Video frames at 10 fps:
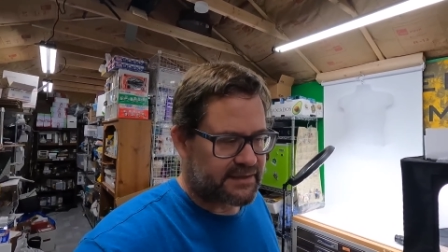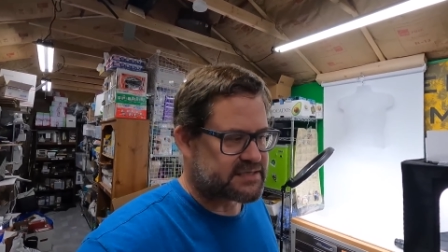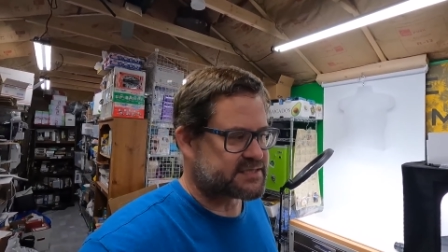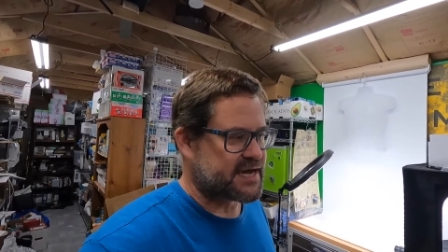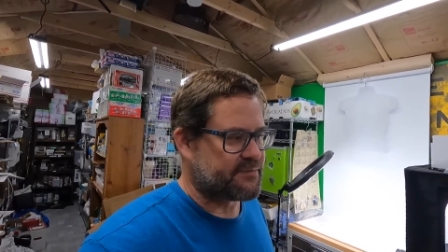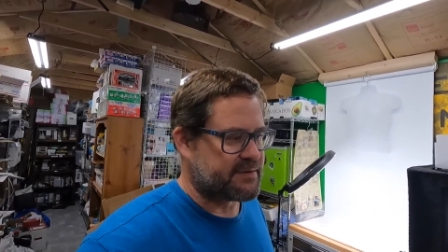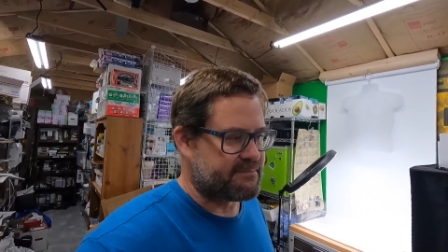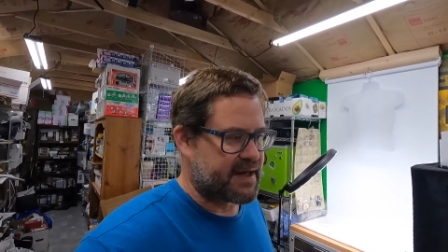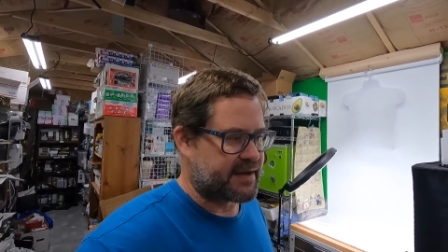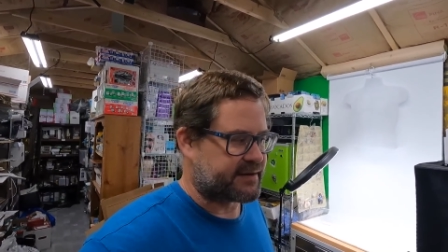Let's say we
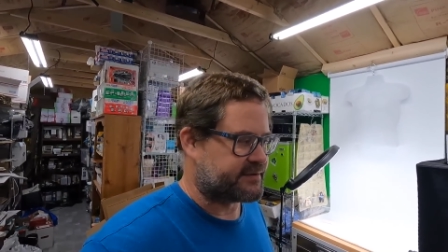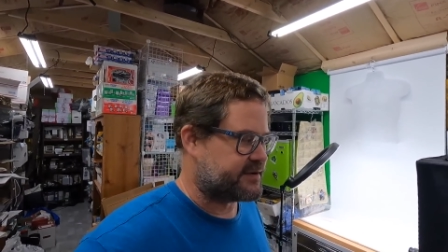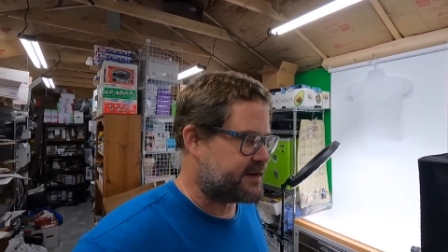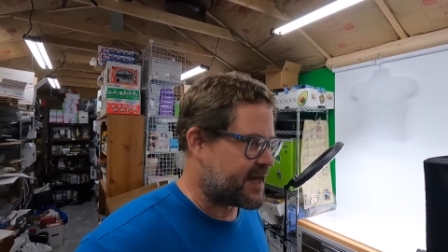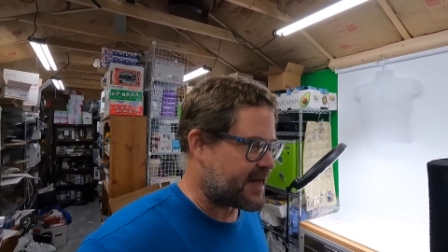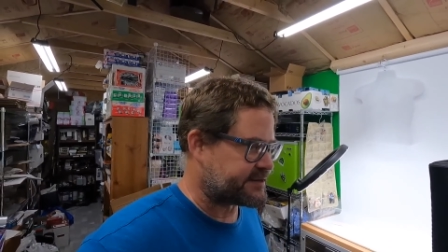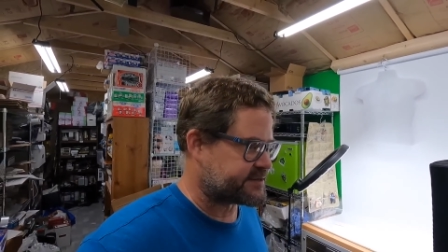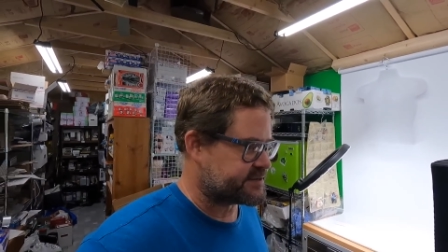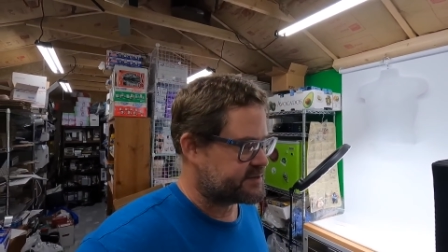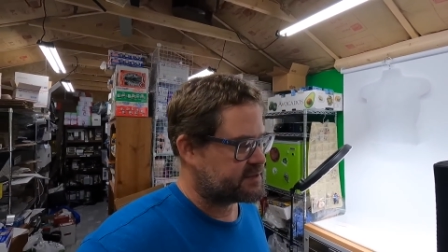make
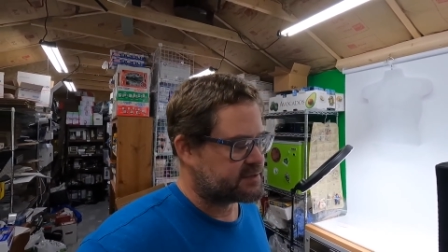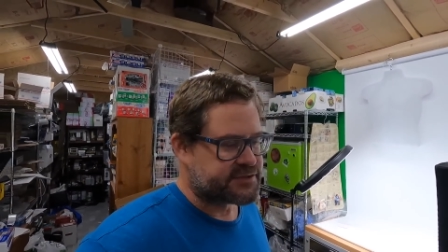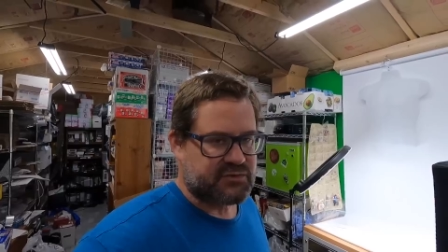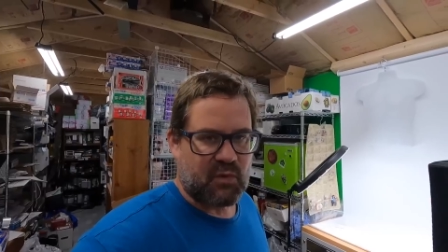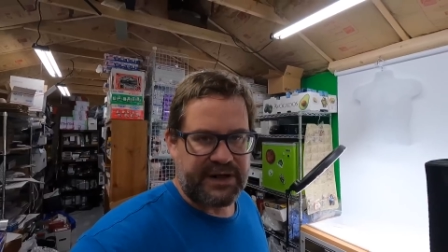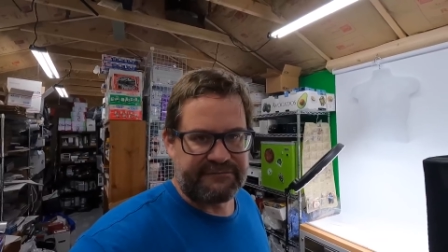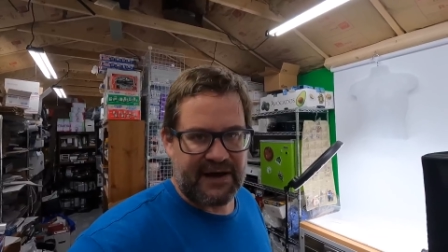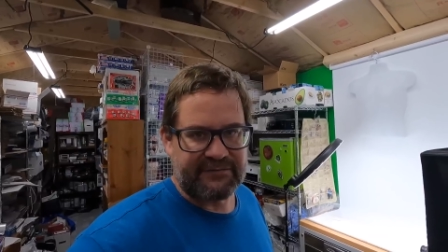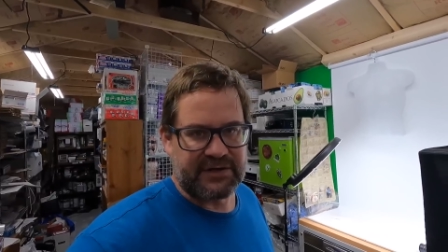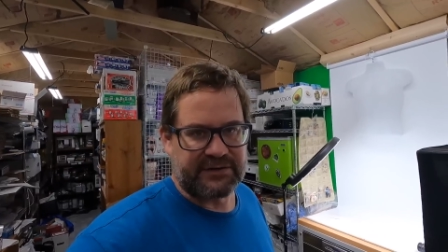net
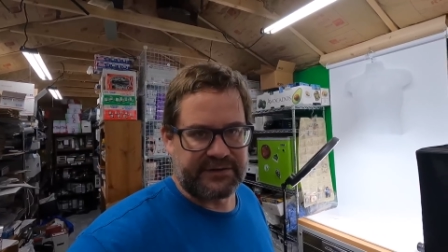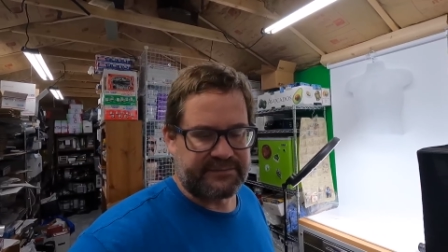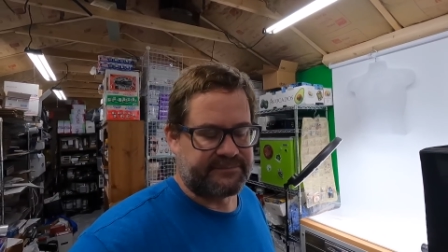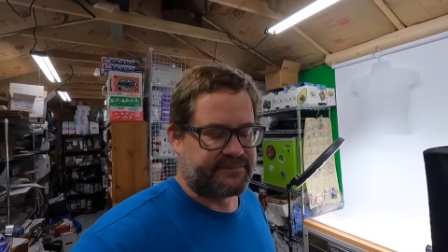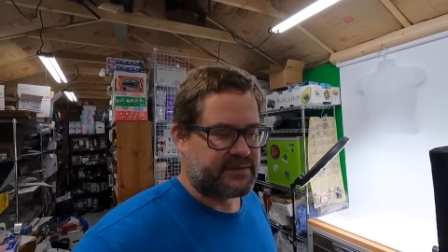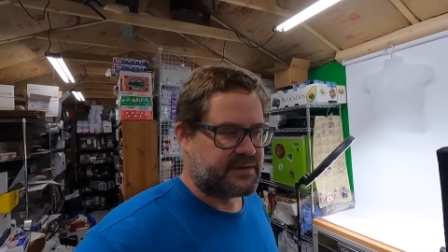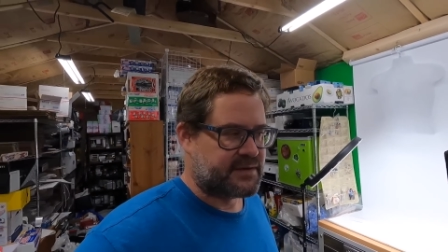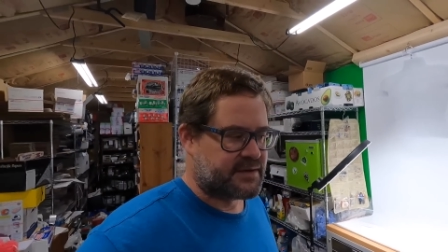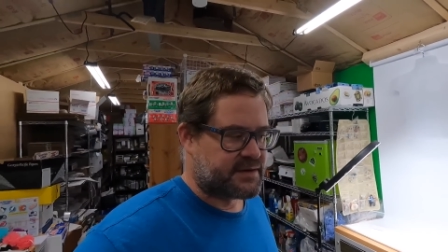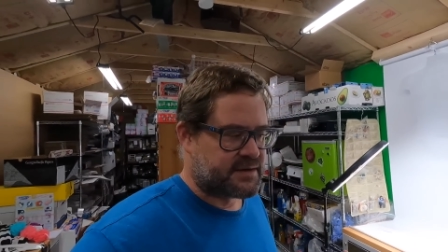2,500.
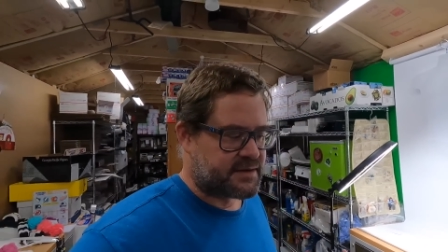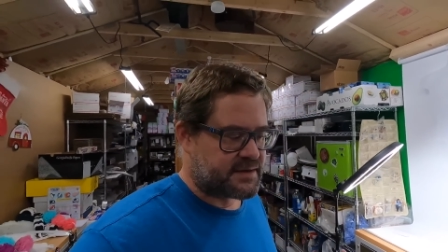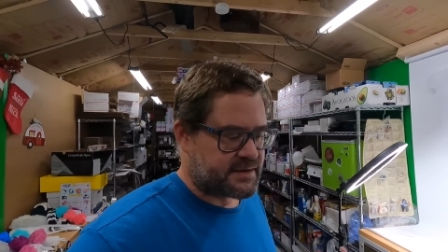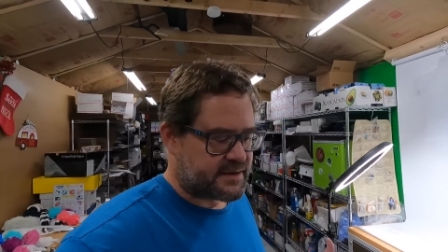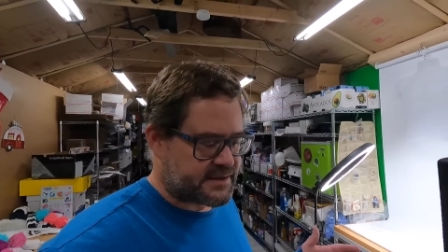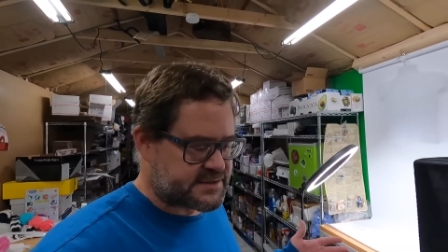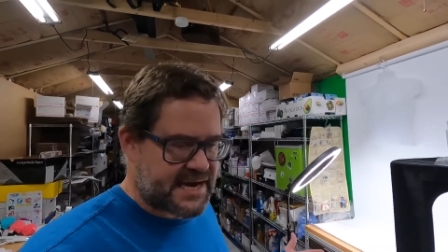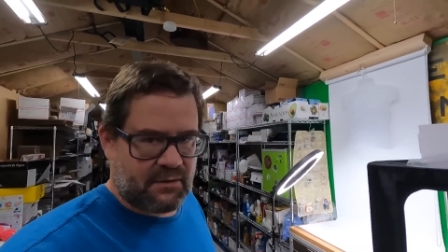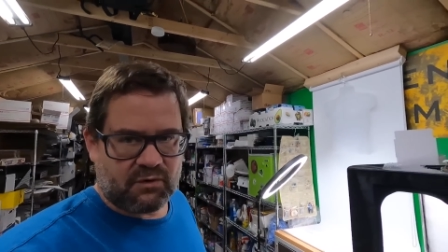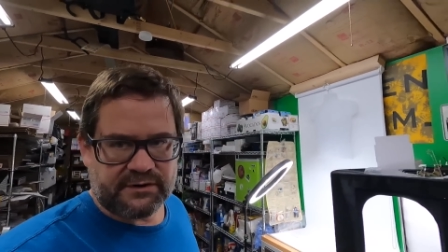Is
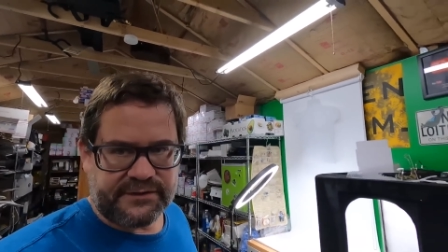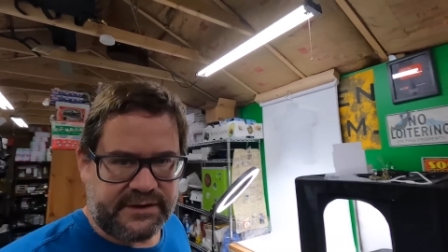that worth